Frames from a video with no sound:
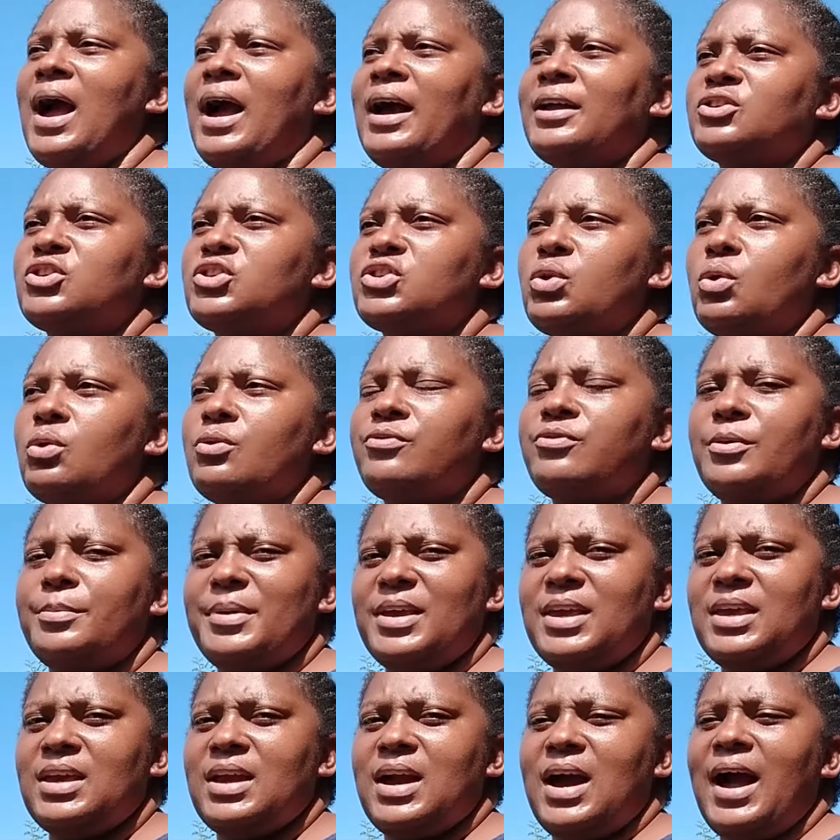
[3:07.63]
And so for
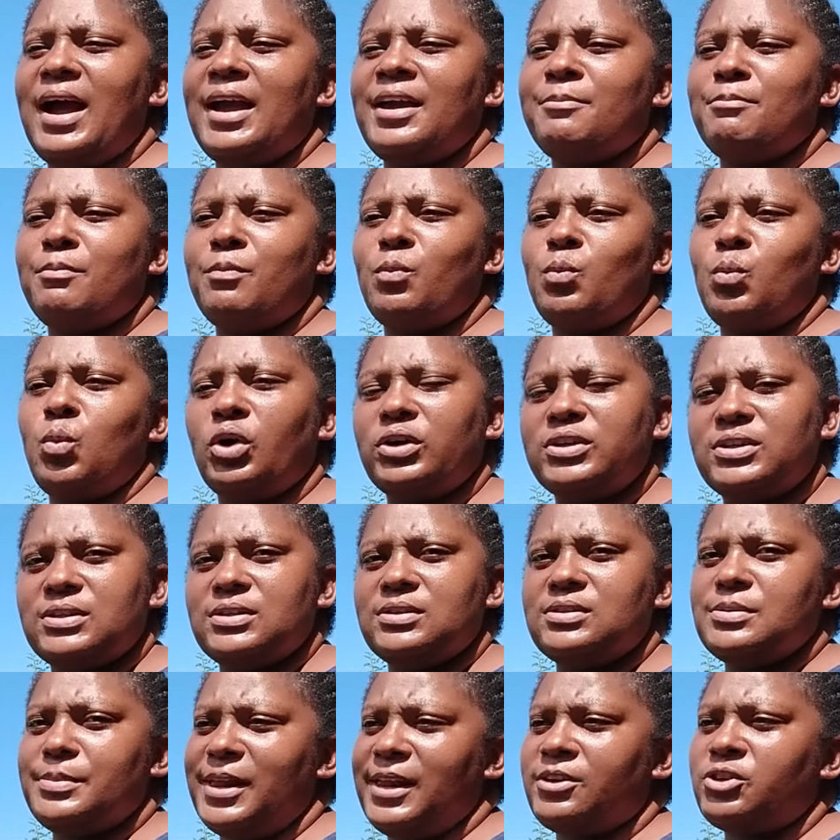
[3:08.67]
me, I
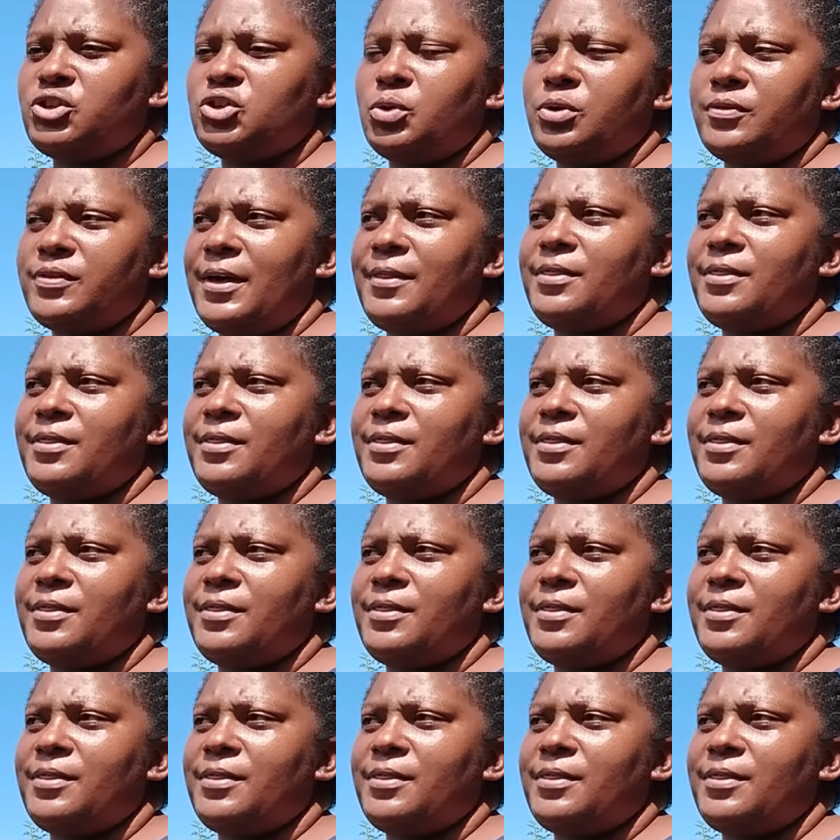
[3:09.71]
wanted to make sure